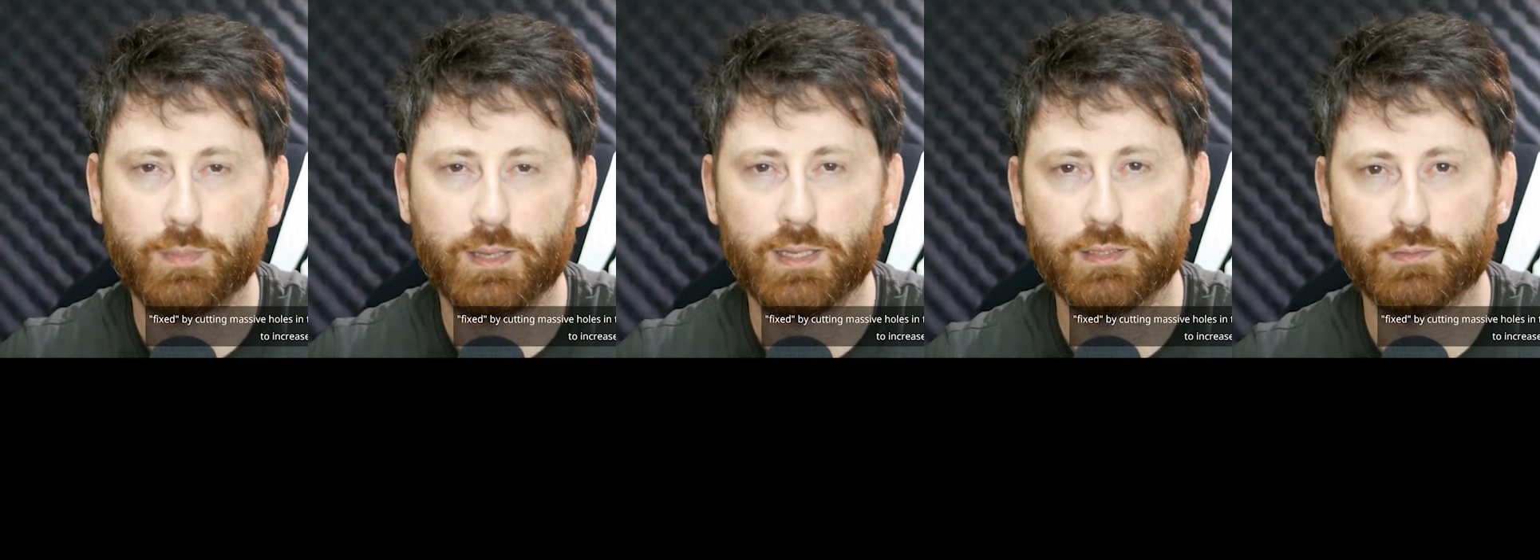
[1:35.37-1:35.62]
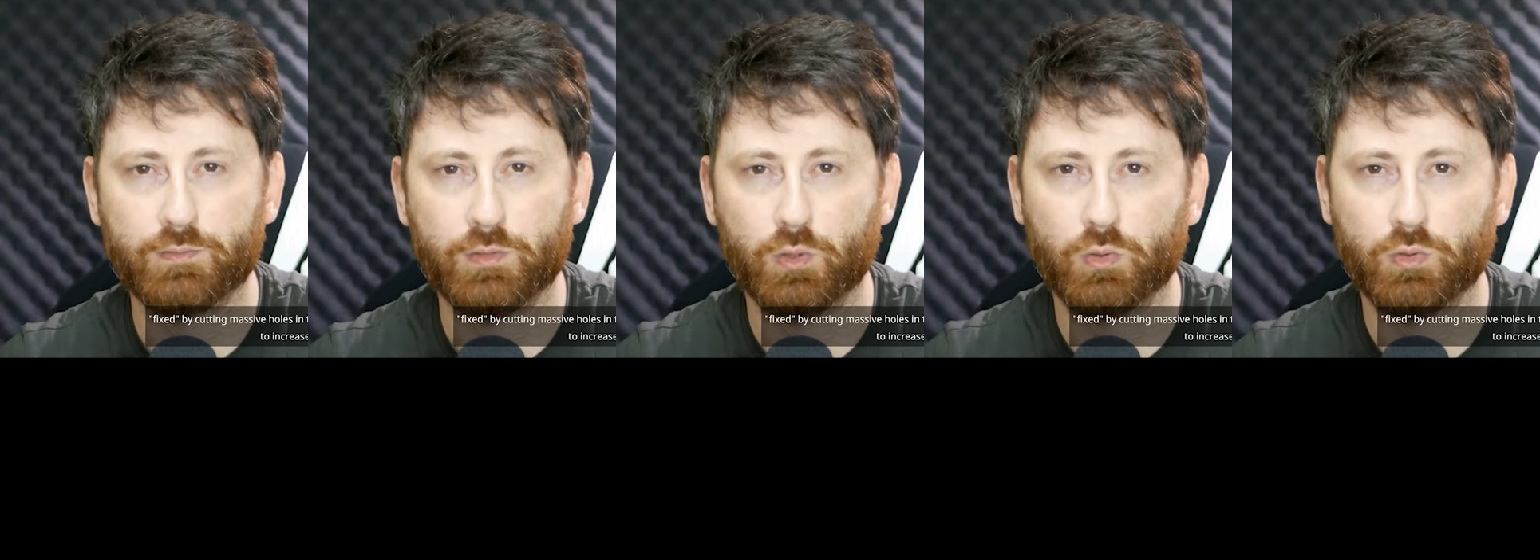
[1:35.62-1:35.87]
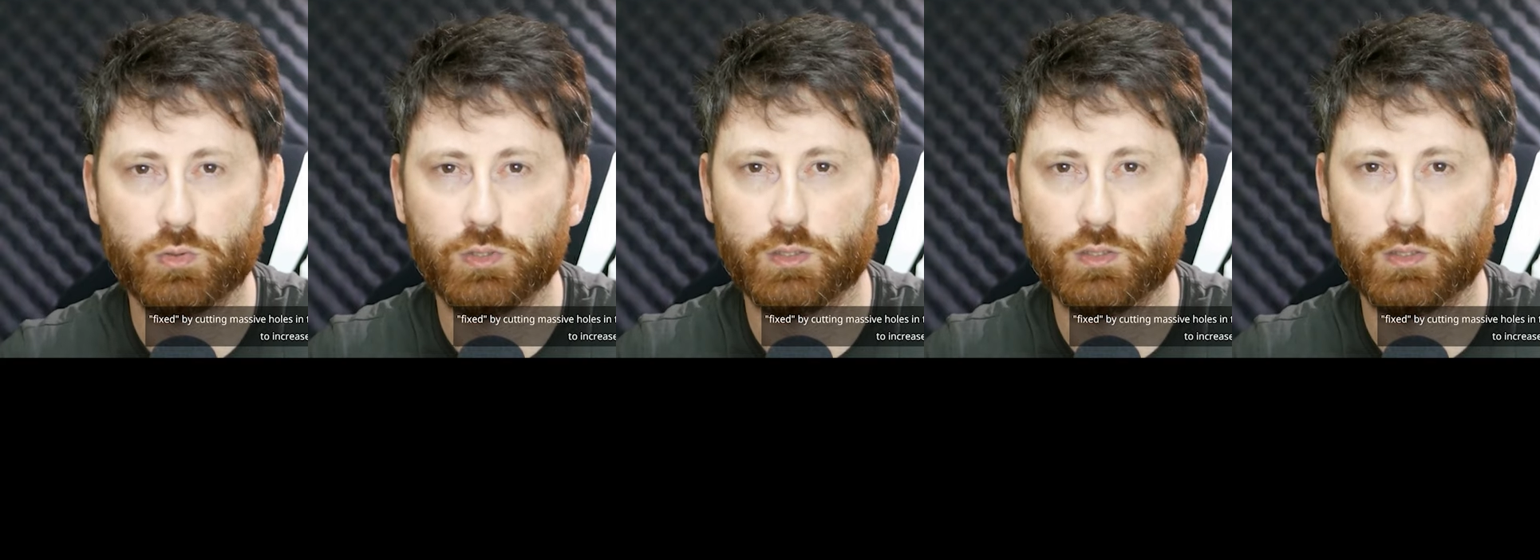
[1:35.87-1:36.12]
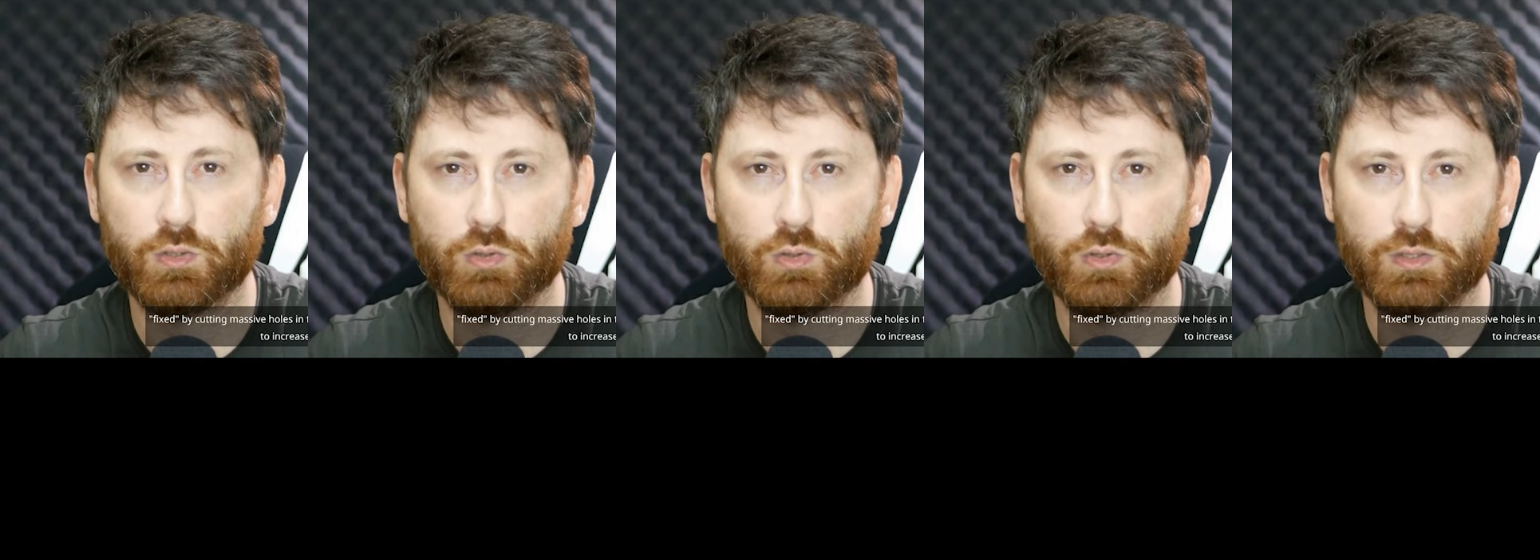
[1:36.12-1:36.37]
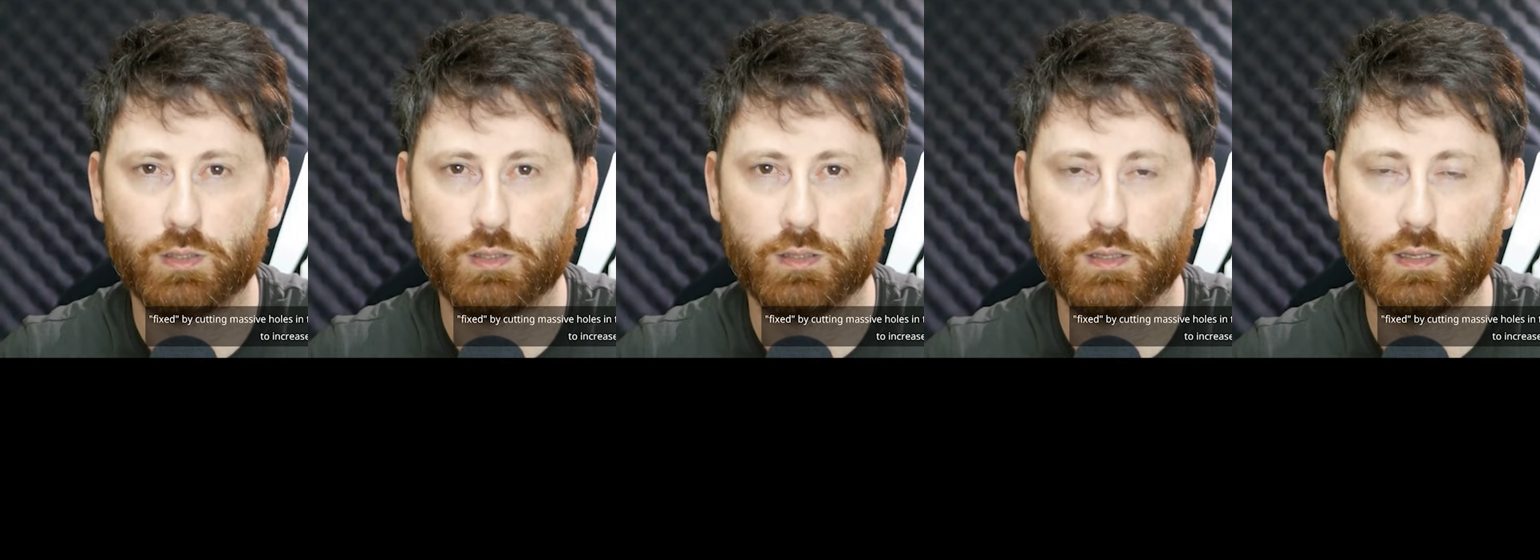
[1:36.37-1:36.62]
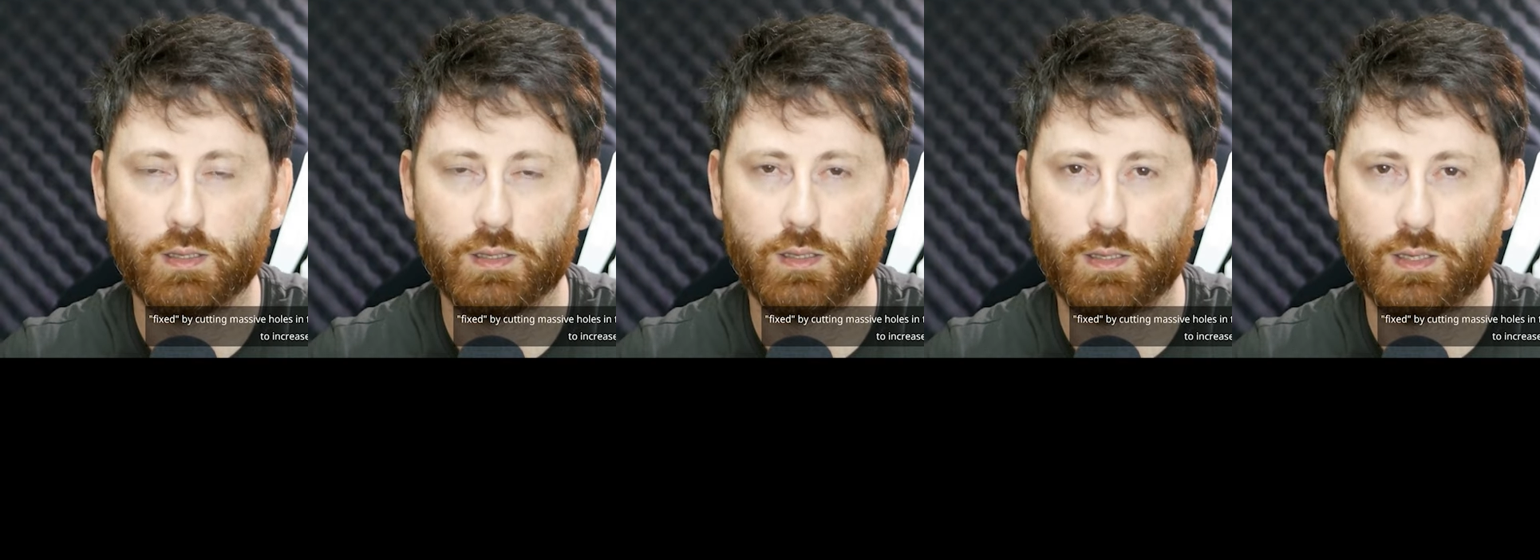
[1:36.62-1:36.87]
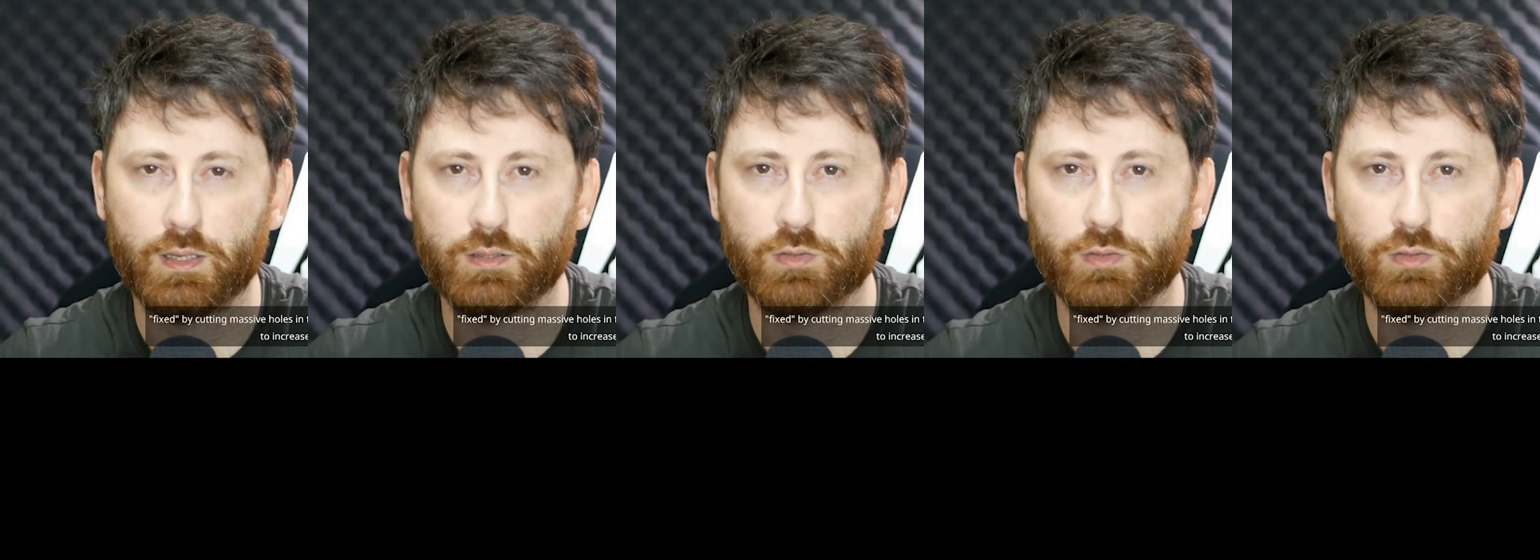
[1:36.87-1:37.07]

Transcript: massive holes in the hood and